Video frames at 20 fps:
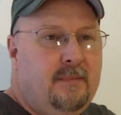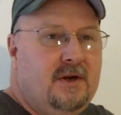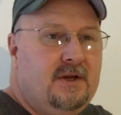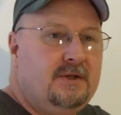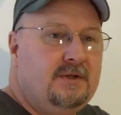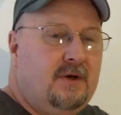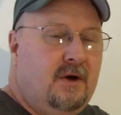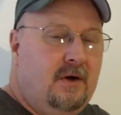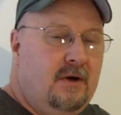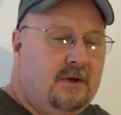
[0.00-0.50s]
but
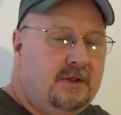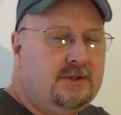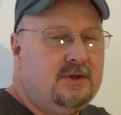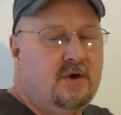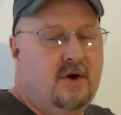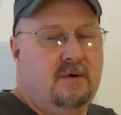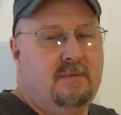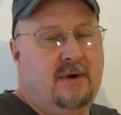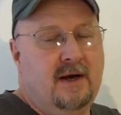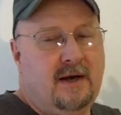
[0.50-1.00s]
it's
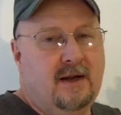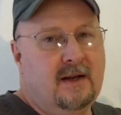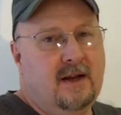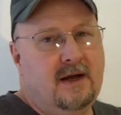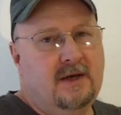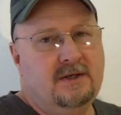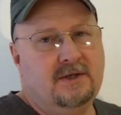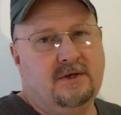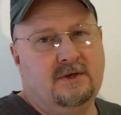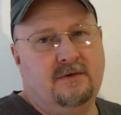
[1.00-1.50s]
also a
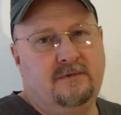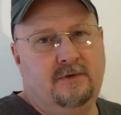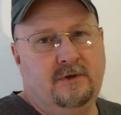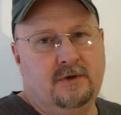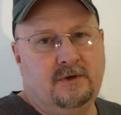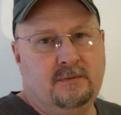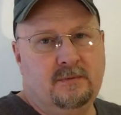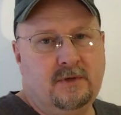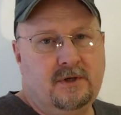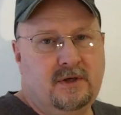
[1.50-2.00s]
biological
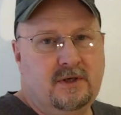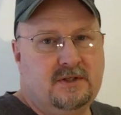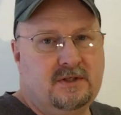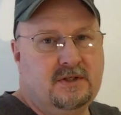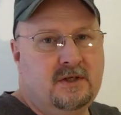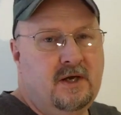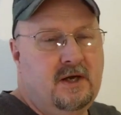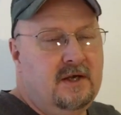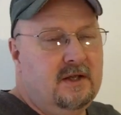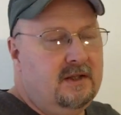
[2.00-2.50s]
filter
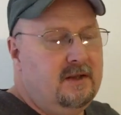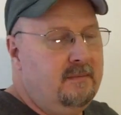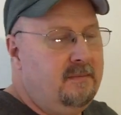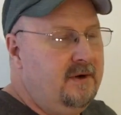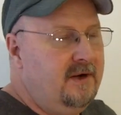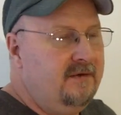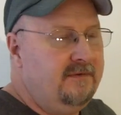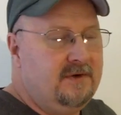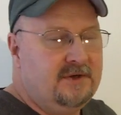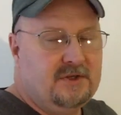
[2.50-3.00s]
because the
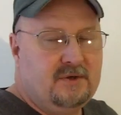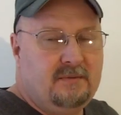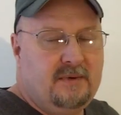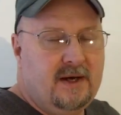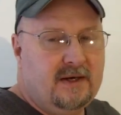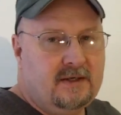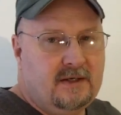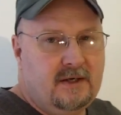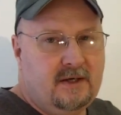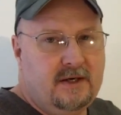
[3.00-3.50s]
beneficial
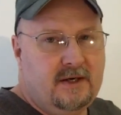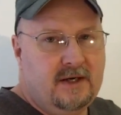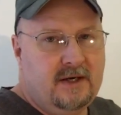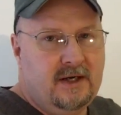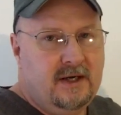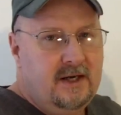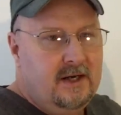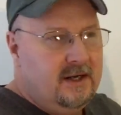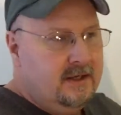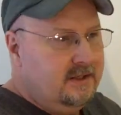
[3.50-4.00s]

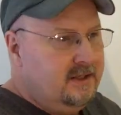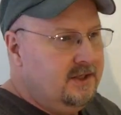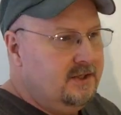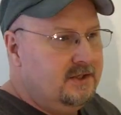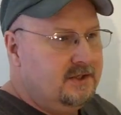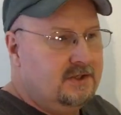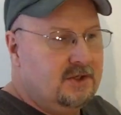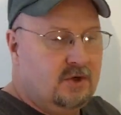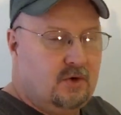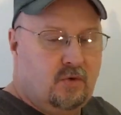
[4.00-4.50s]
bacteria
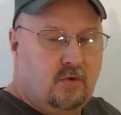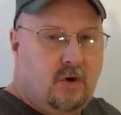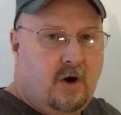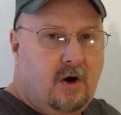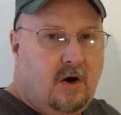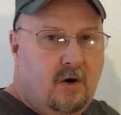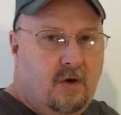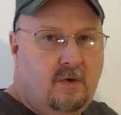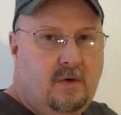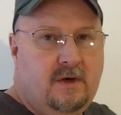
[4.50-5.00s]
tends to
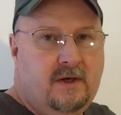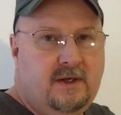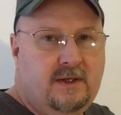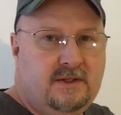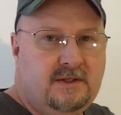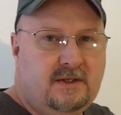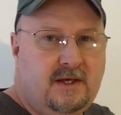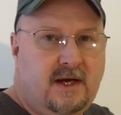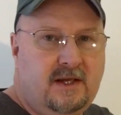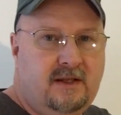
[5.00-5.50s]
grow
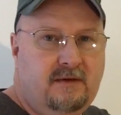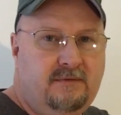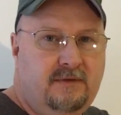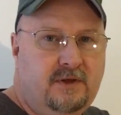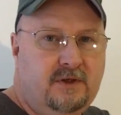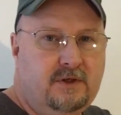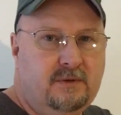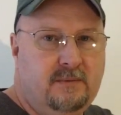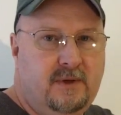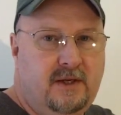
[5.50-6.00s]
inside the
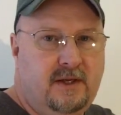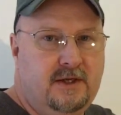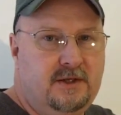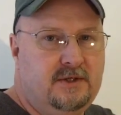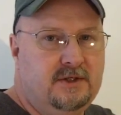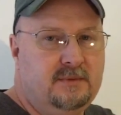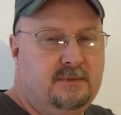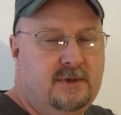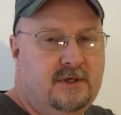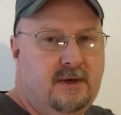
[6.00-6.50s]
filter media.
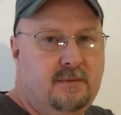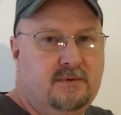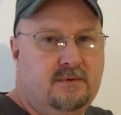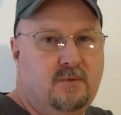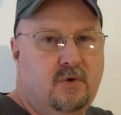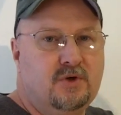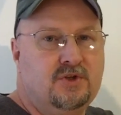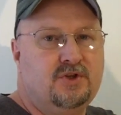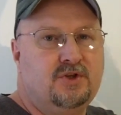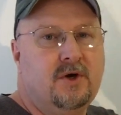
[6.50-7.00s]
It just becomes
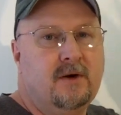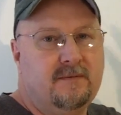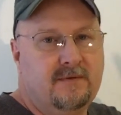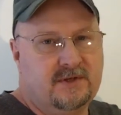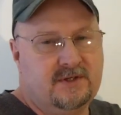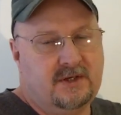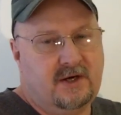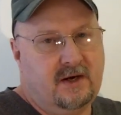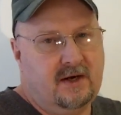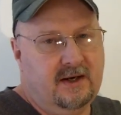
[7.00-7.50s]
more
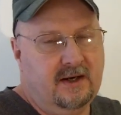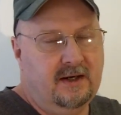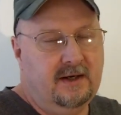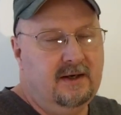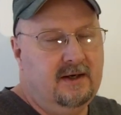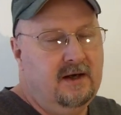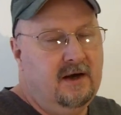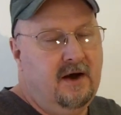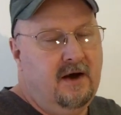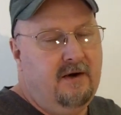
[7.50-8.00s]
surface area
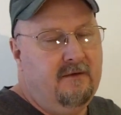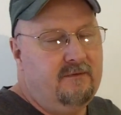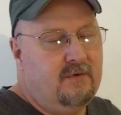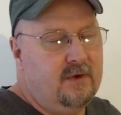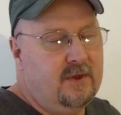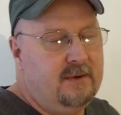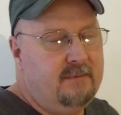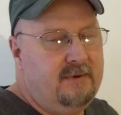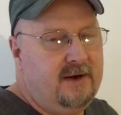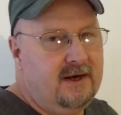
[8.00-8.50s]

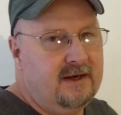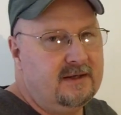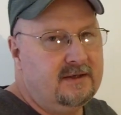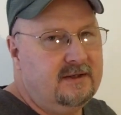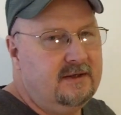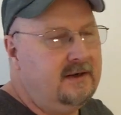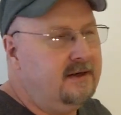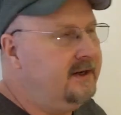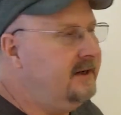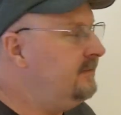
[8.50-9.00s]
for the
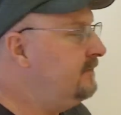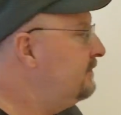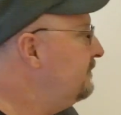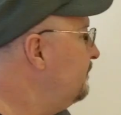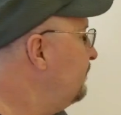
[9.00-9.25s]
bacteria.